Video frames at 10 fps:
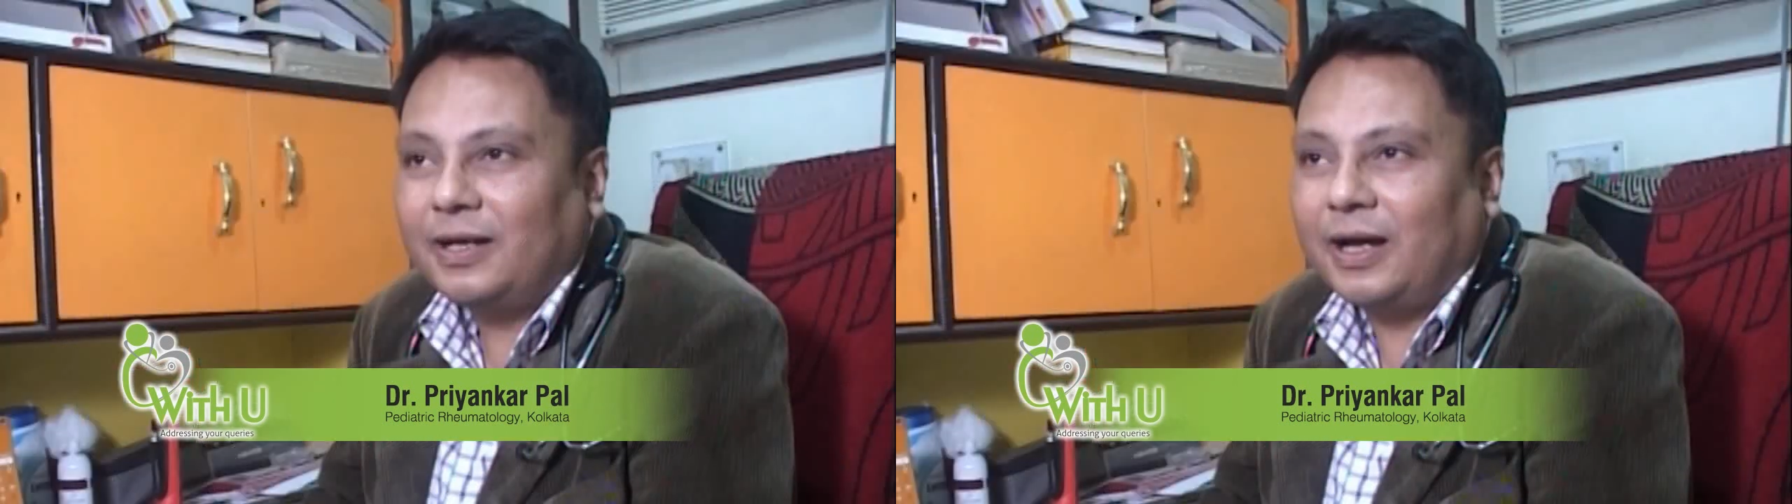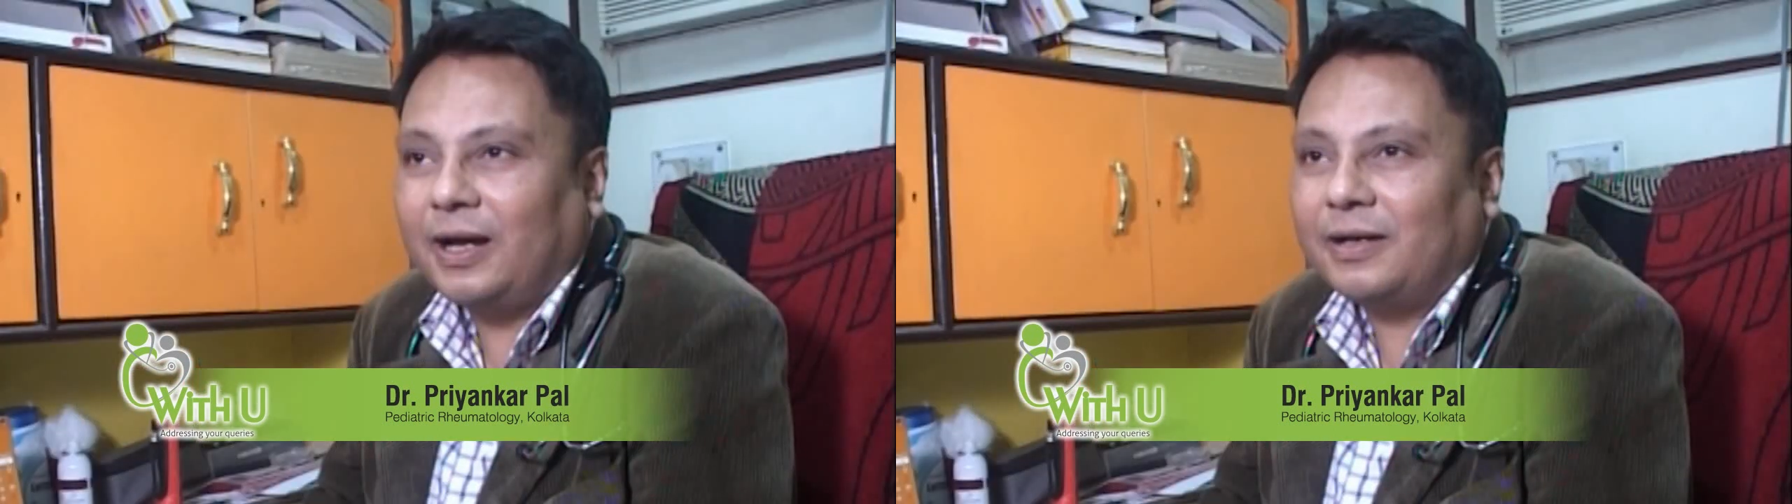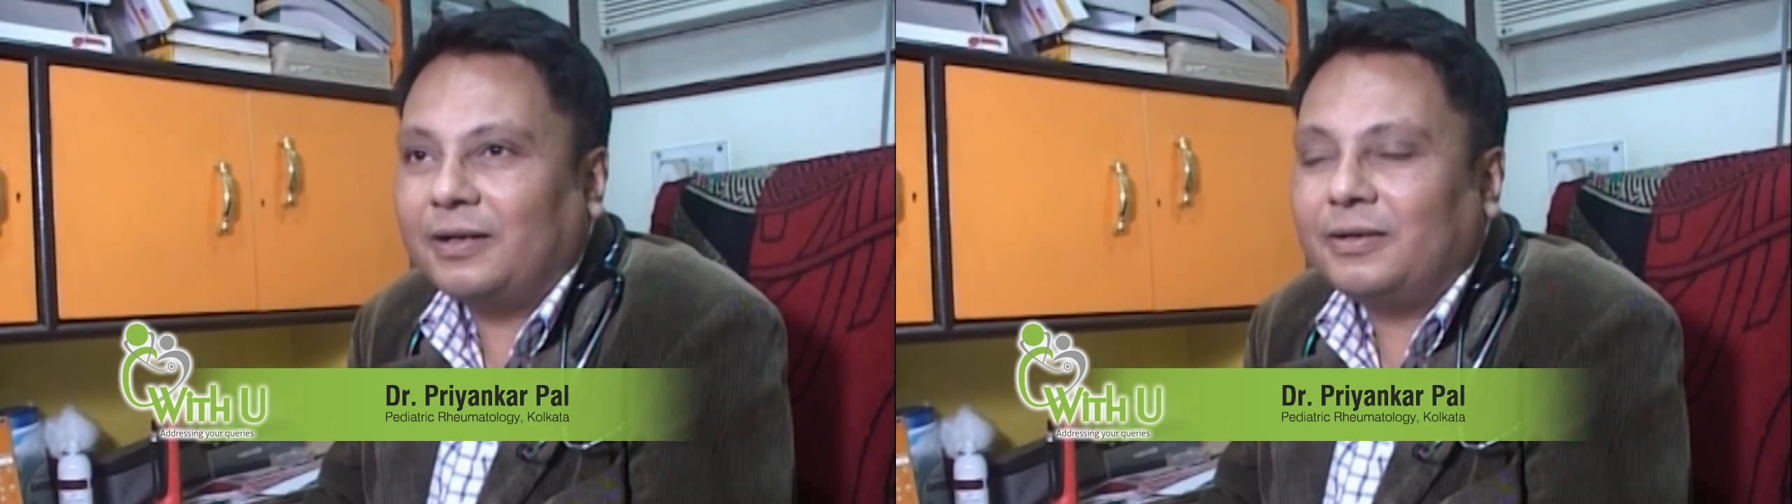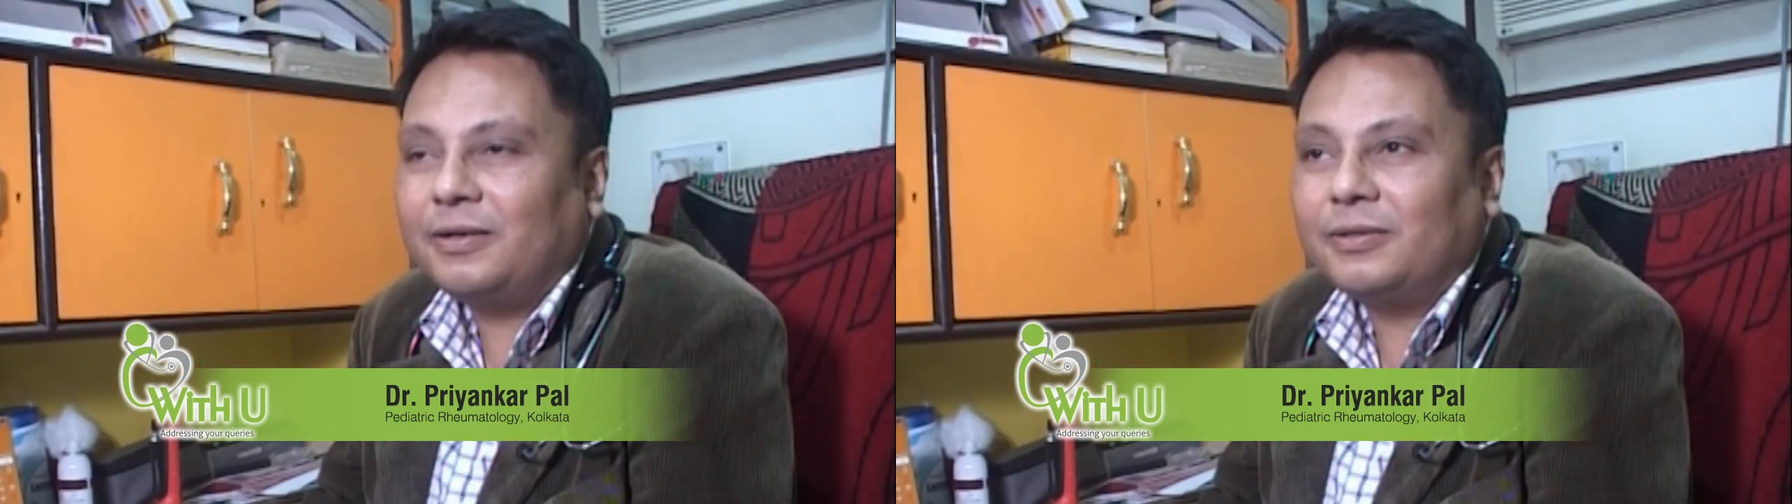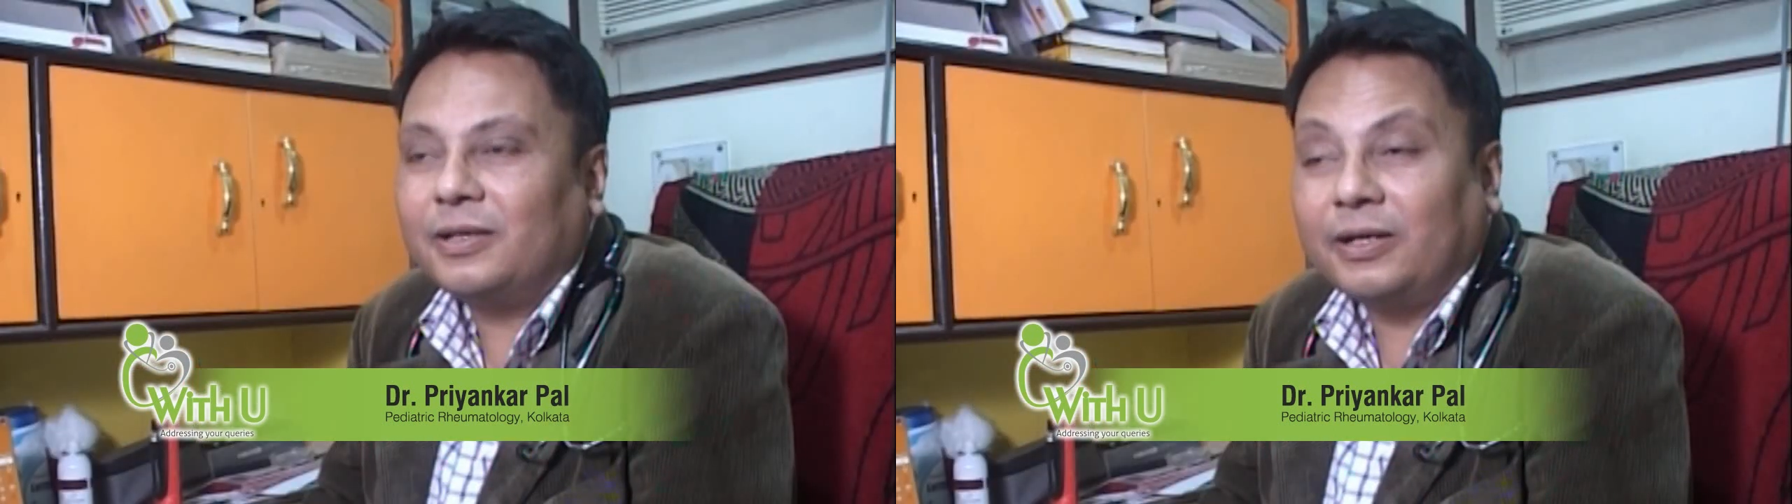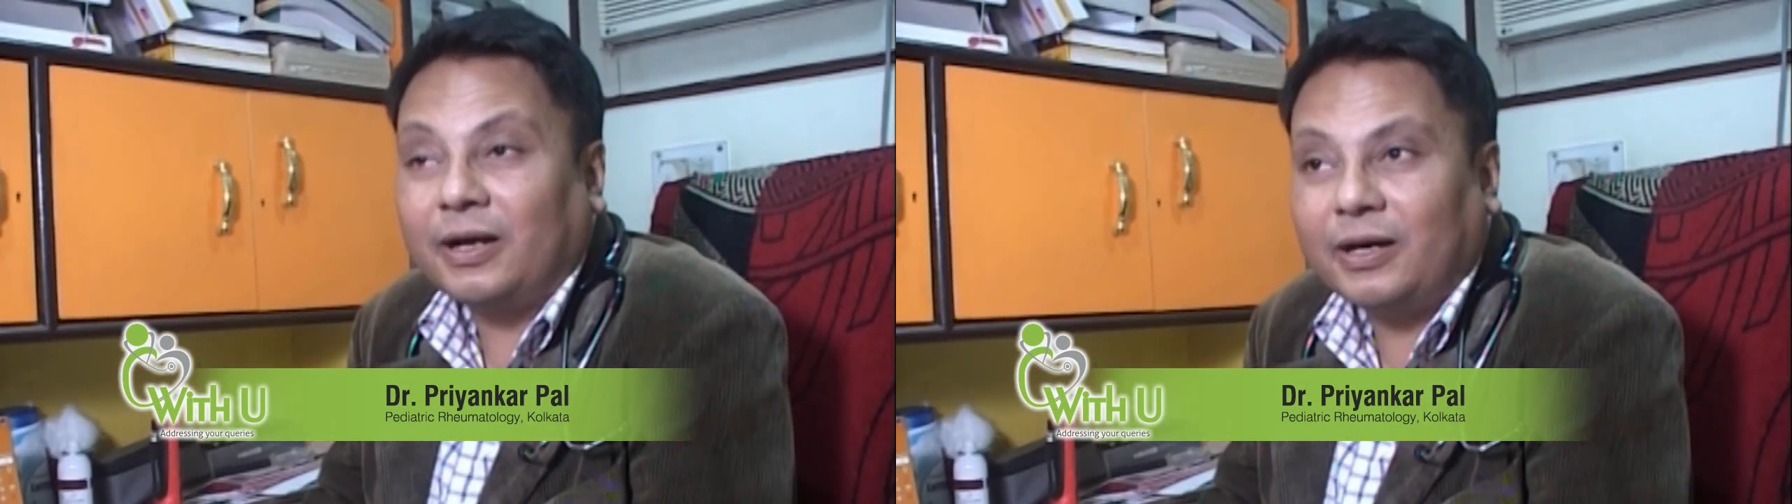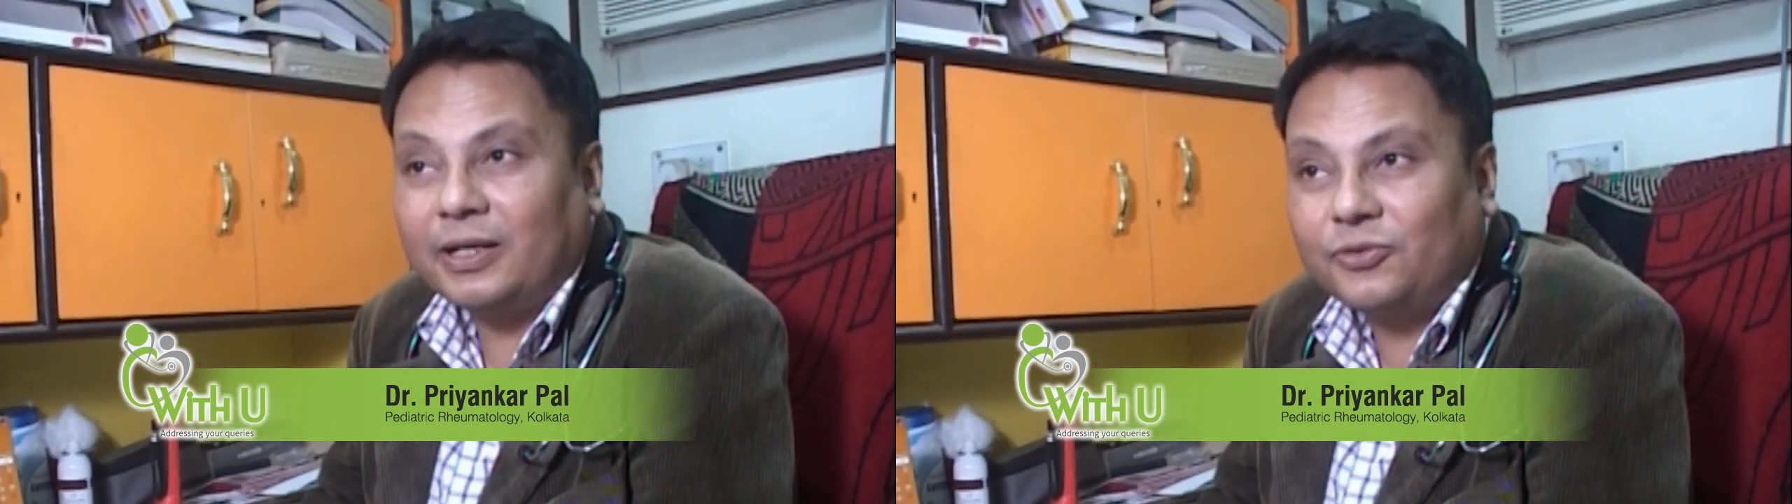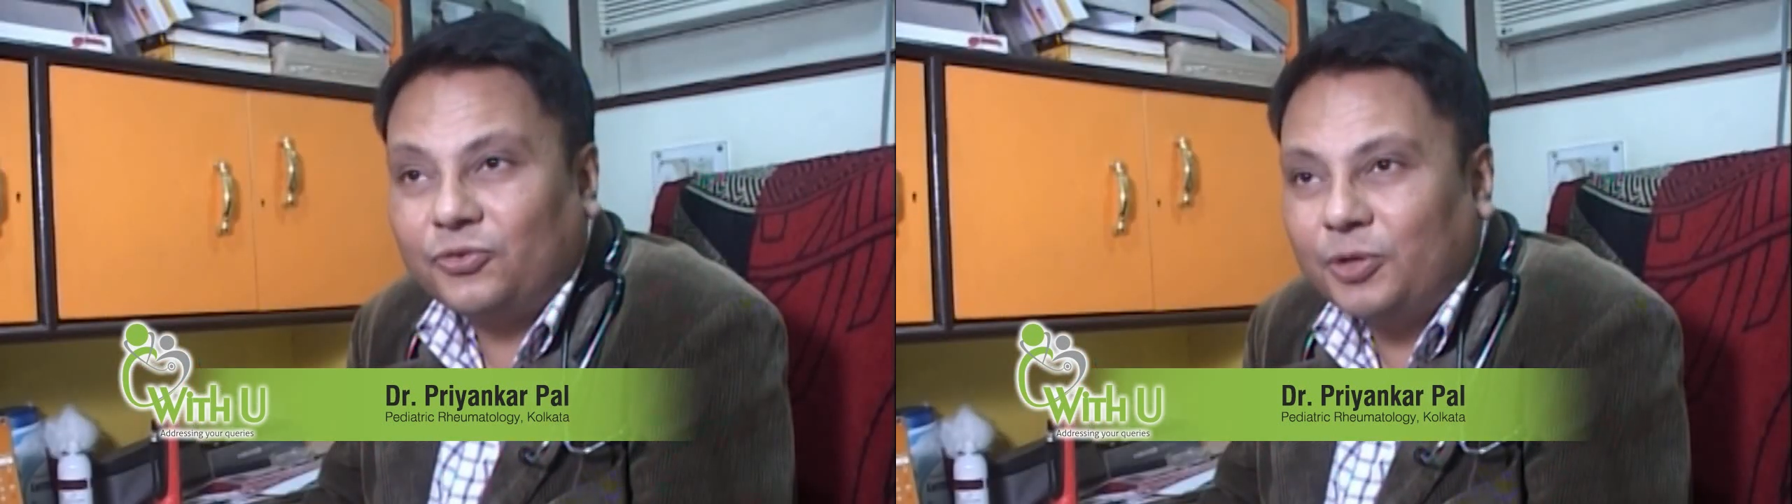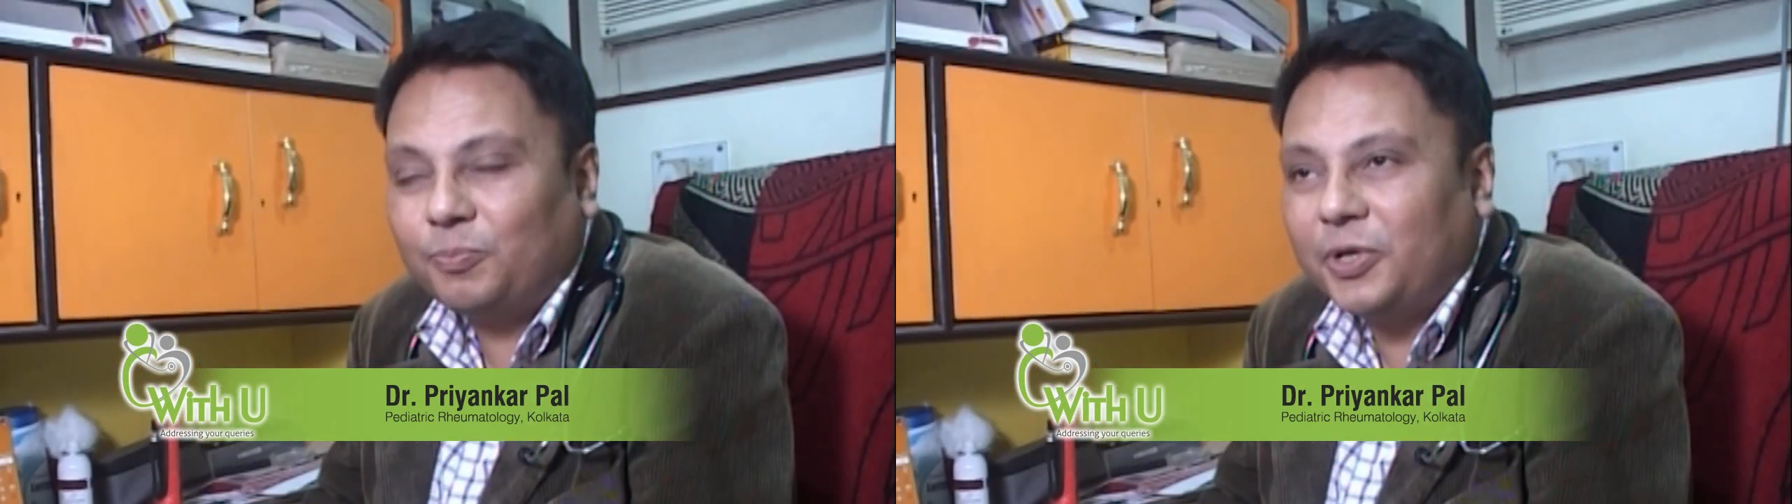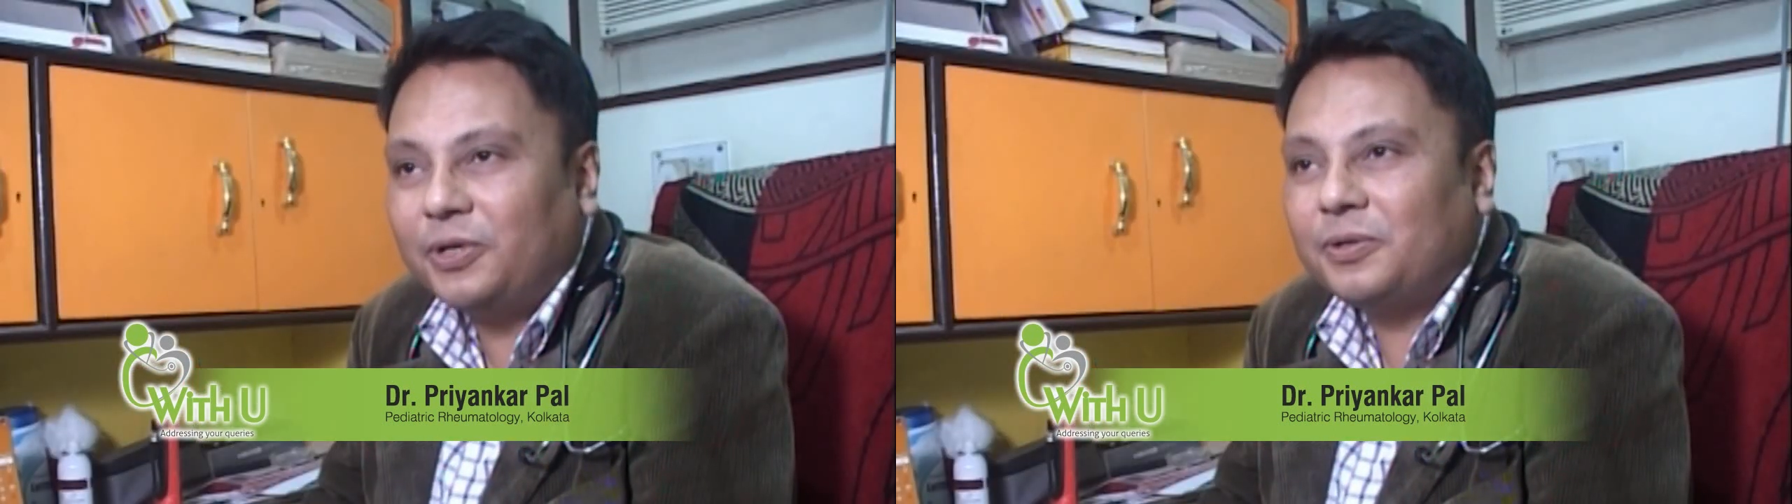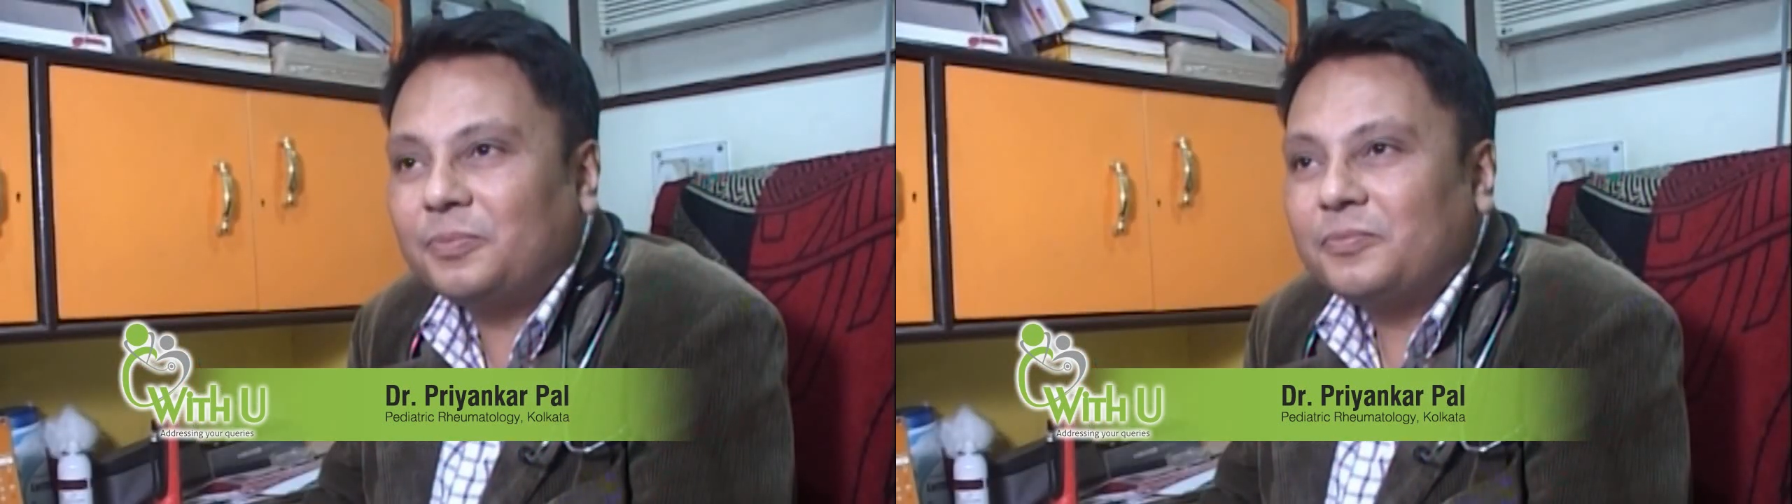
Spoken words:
and regarding treatment,